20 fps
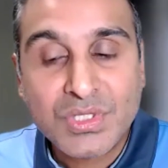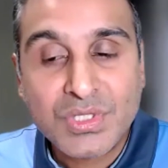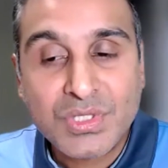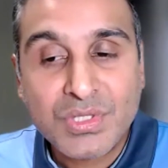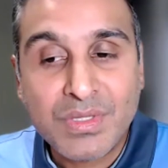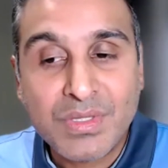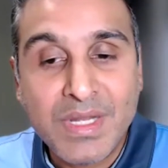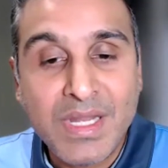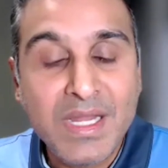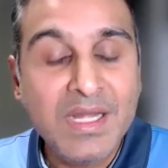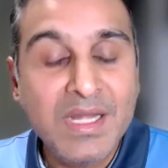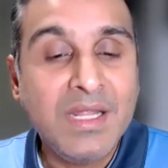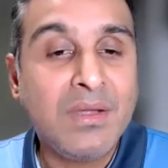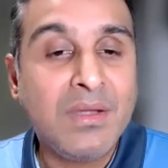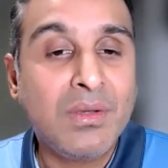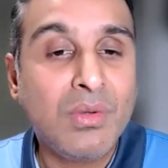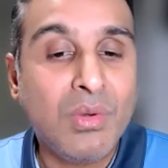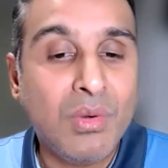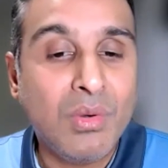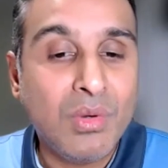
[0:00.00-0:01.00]

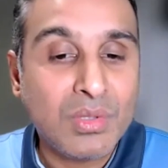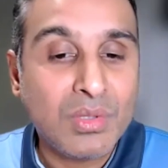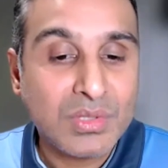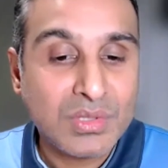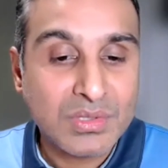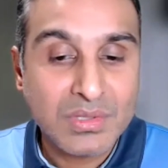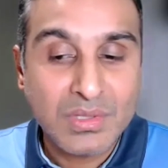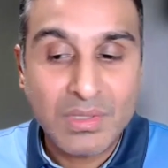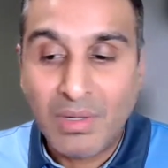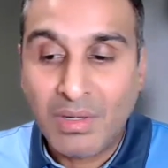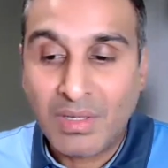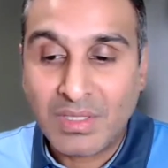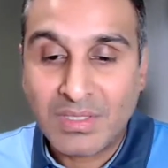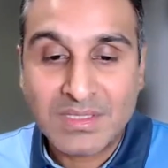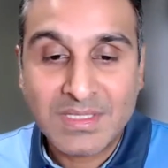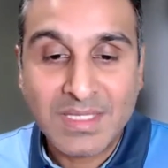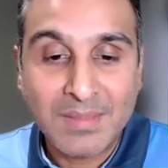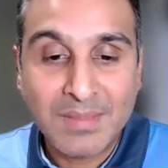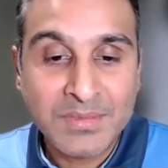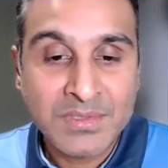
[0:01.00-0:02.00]
training course or
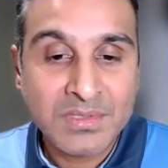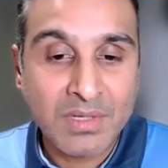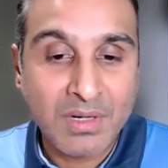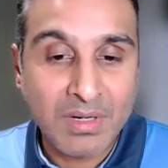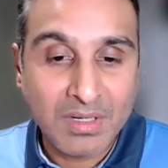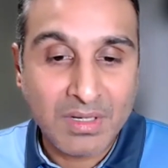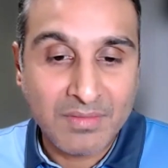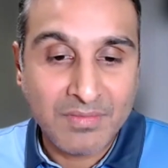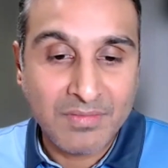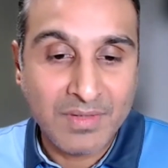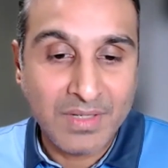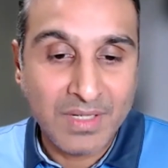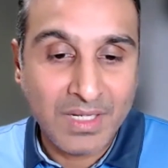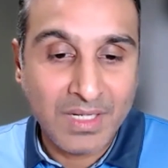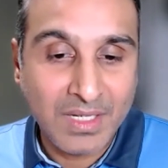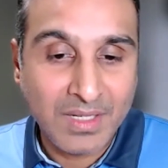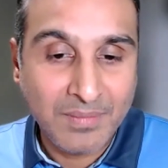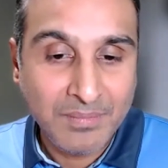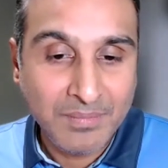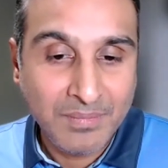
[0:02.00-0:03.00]
some sort of
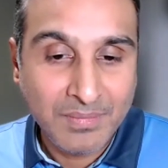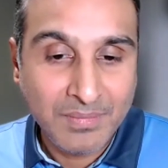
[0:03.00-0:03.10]
a,